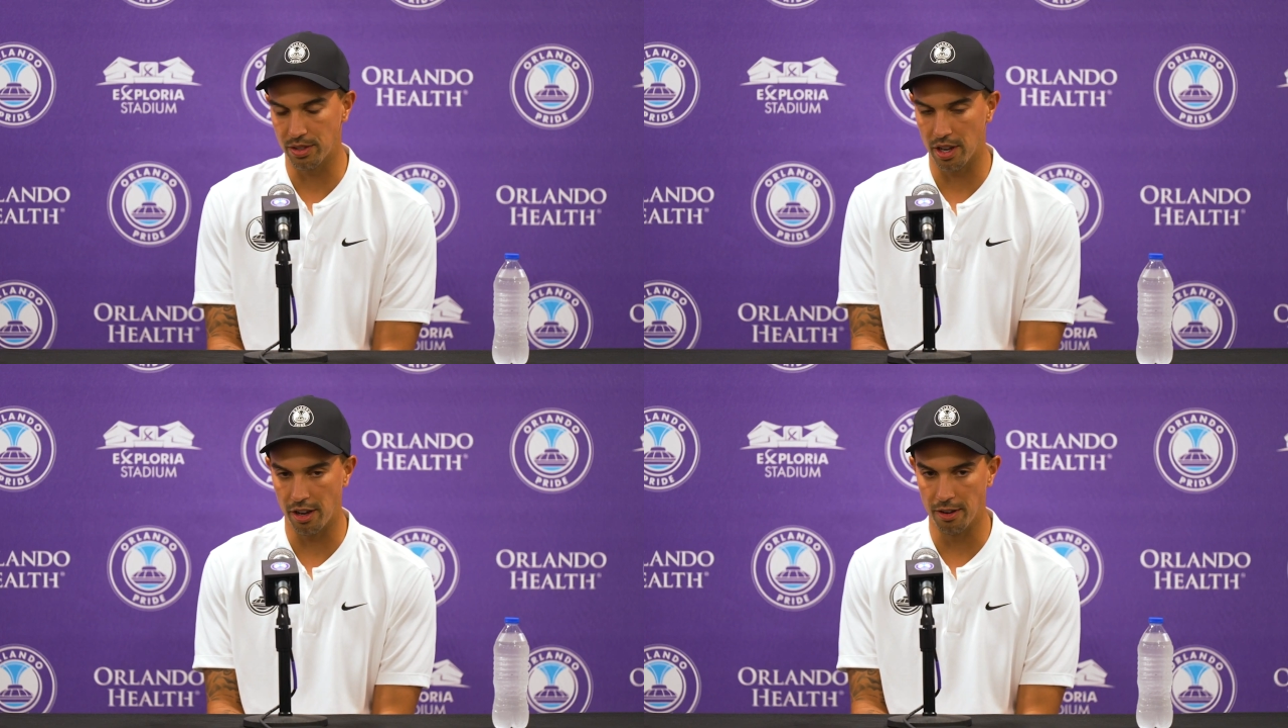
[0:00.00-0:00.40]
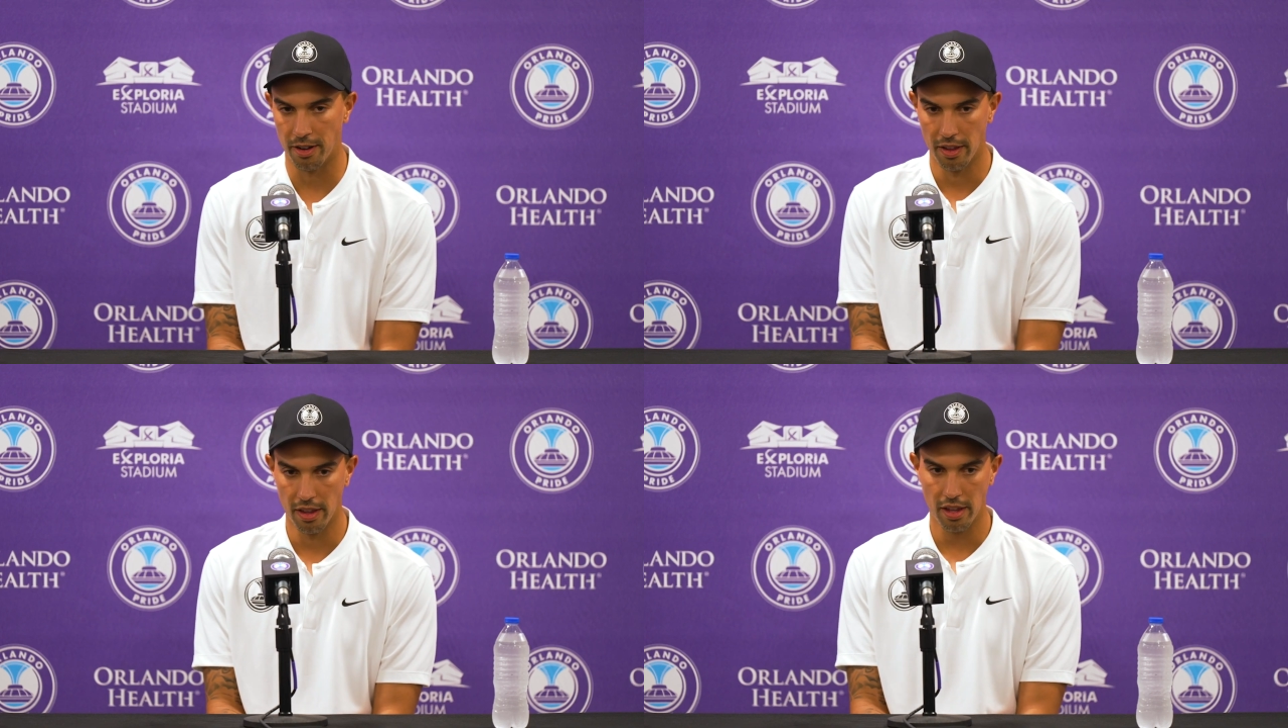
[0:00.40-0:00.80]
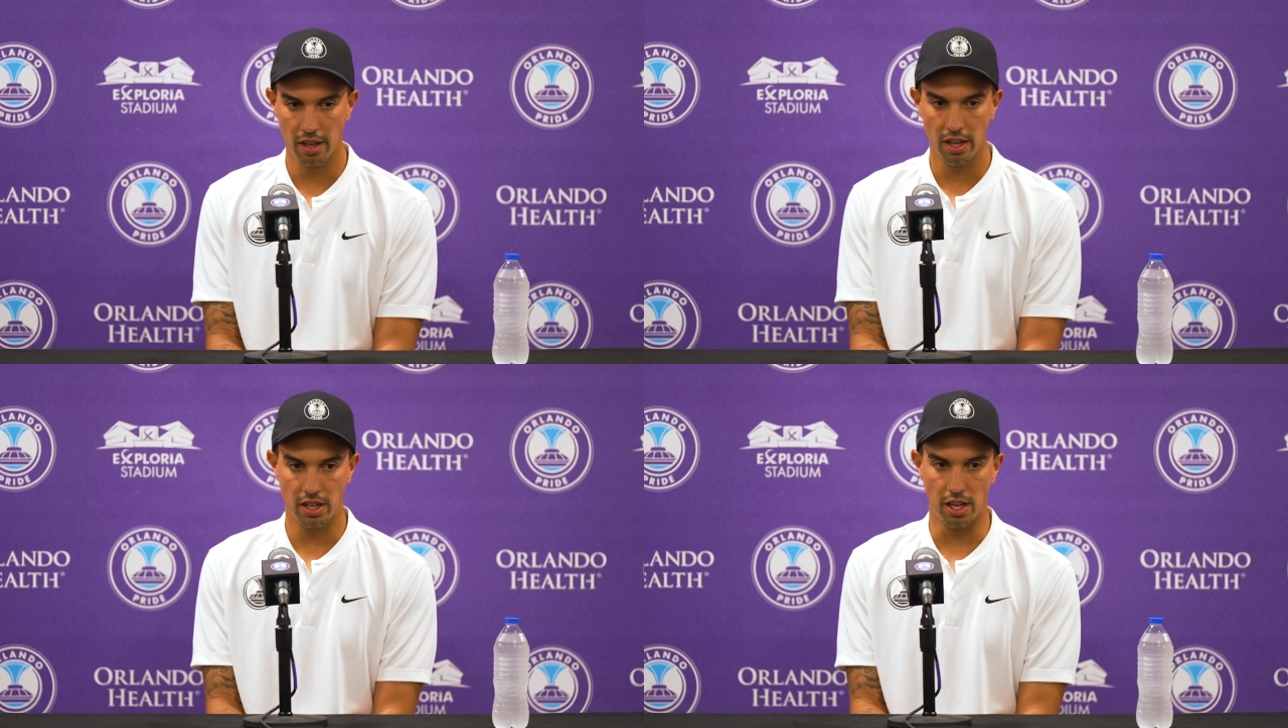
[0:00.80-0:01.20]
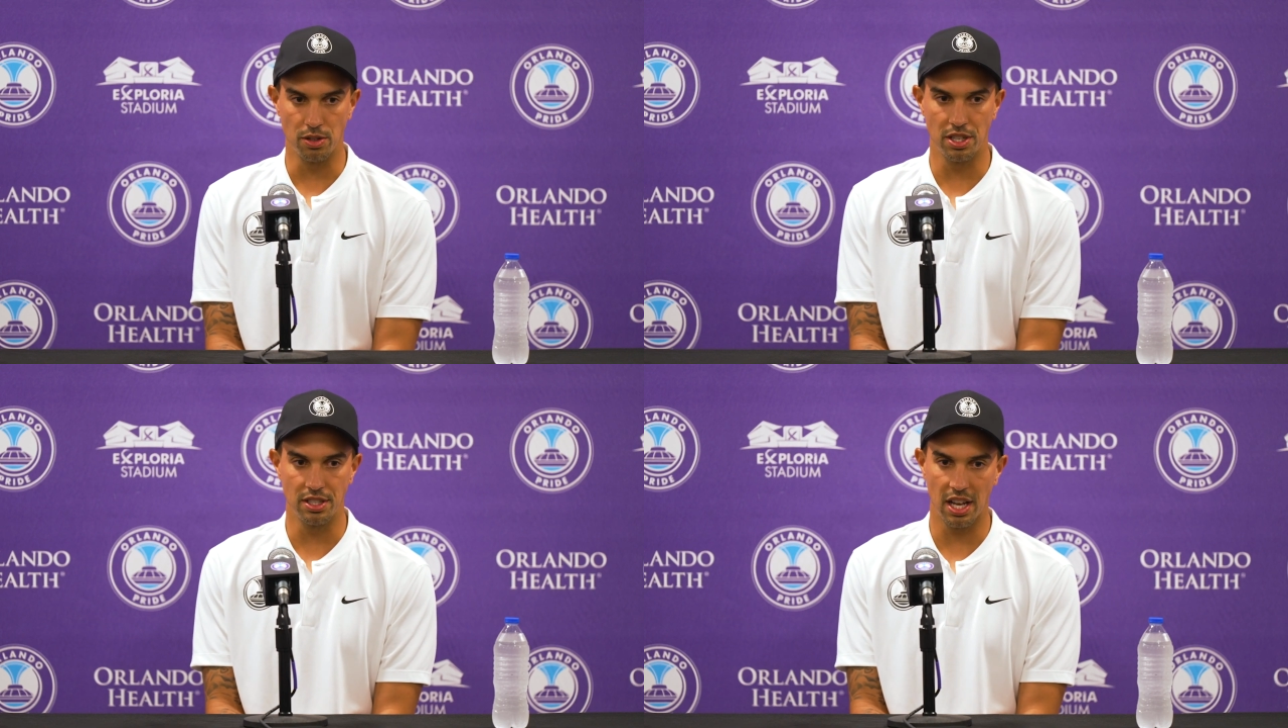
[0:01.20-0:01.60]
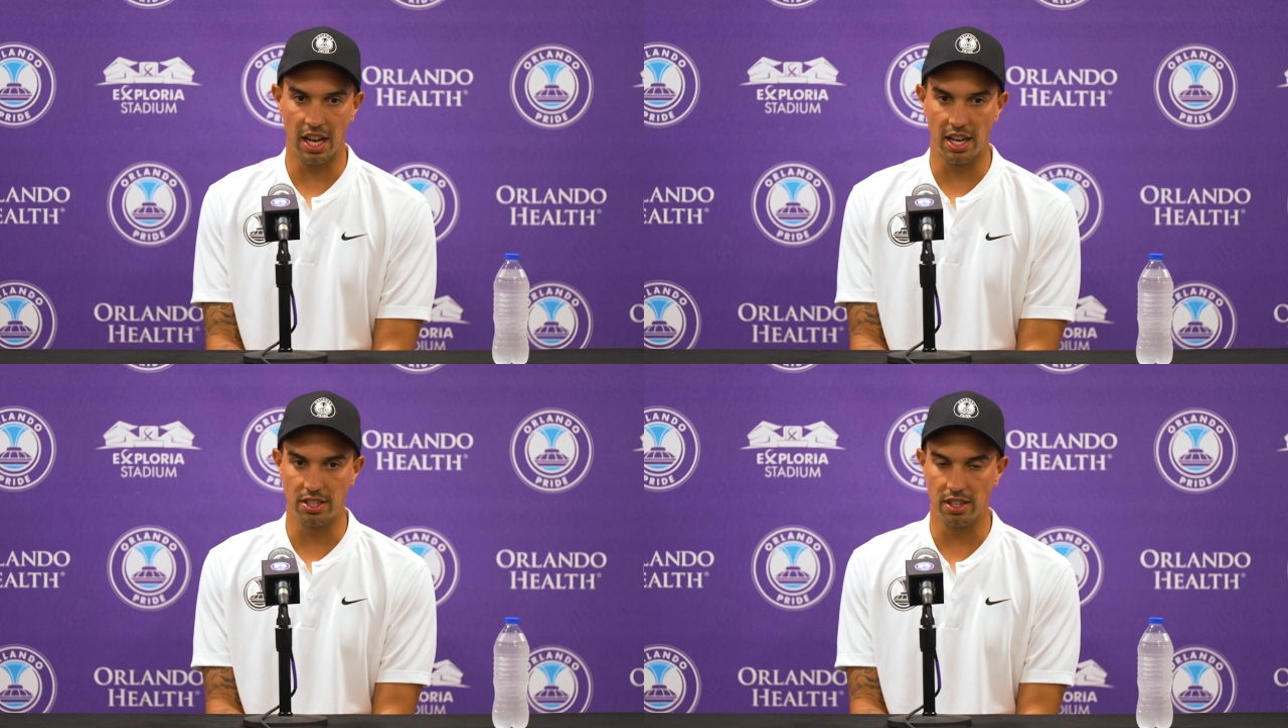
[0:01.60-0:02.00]
So you know, she's
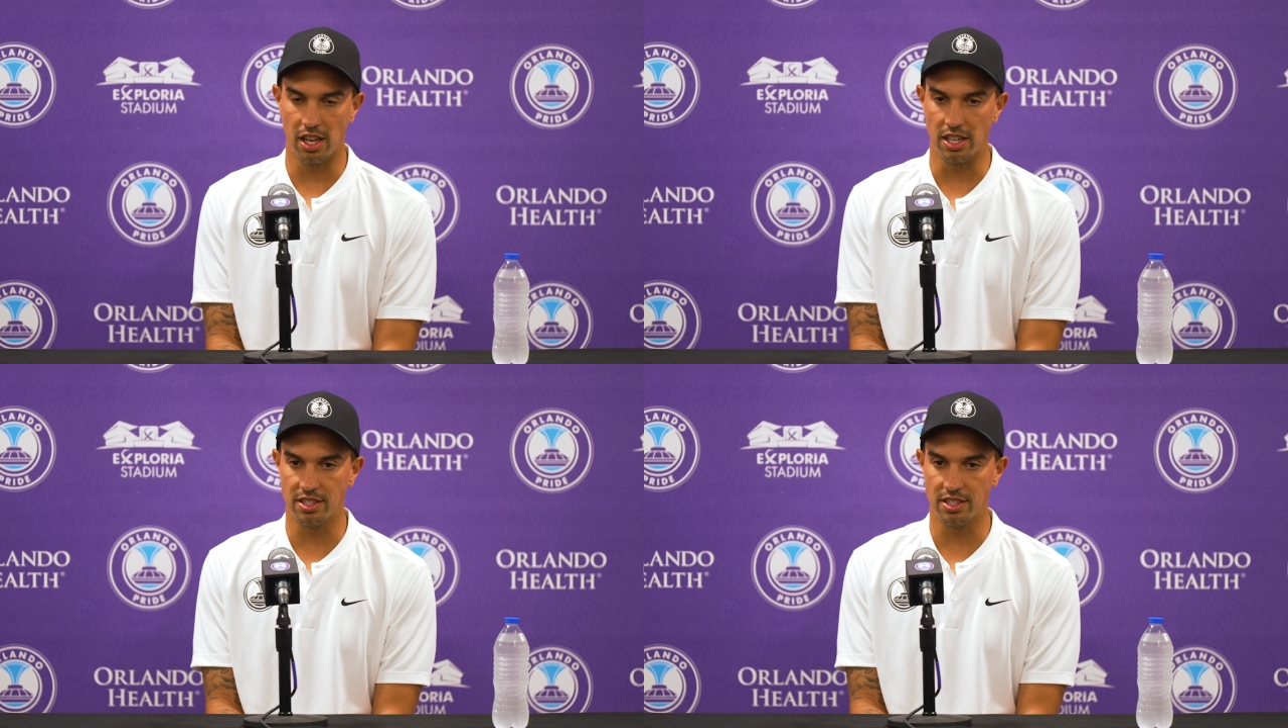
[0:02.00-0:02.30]
had a lot